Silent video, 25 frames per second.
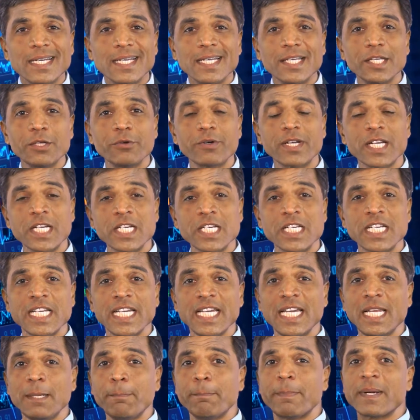your
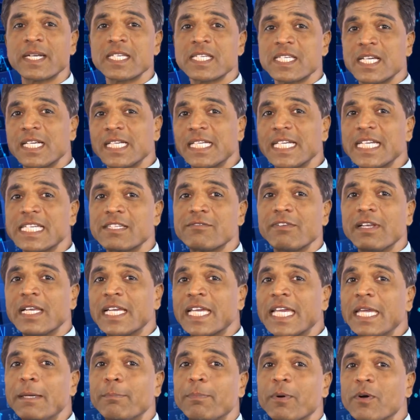share percentage will
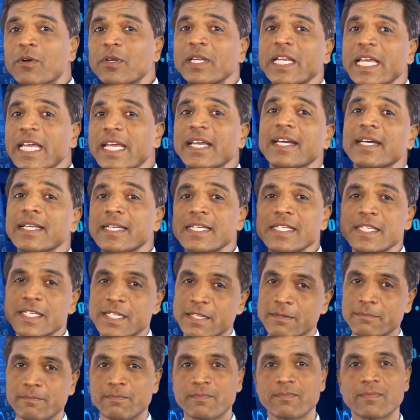keep on
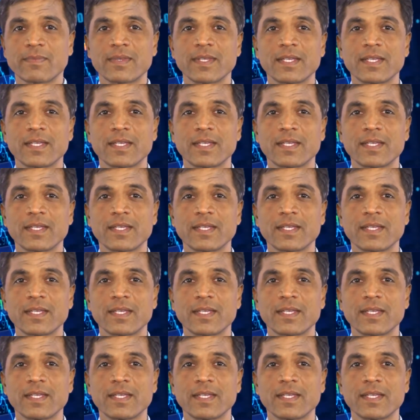increasing.